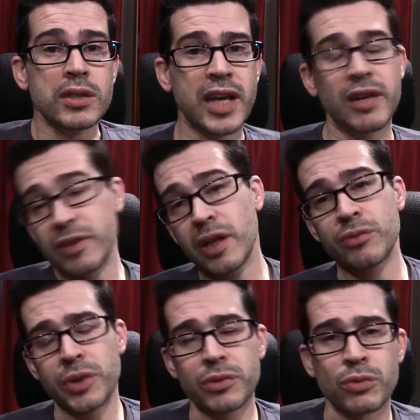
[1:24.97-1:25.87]
it's kind of an
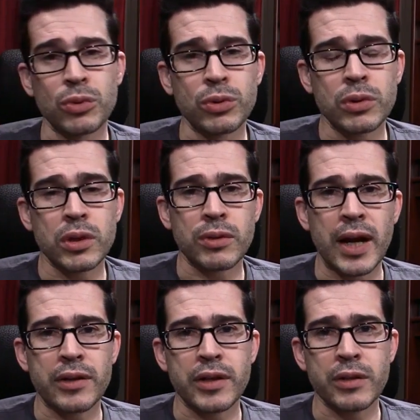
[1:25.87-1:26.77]
unwritten rule
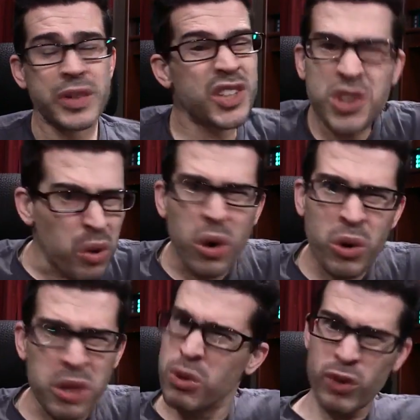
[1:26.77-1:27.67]
around here. We just don't
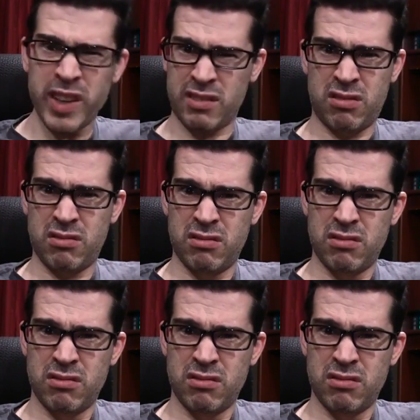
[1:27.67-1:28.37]
go to the movies.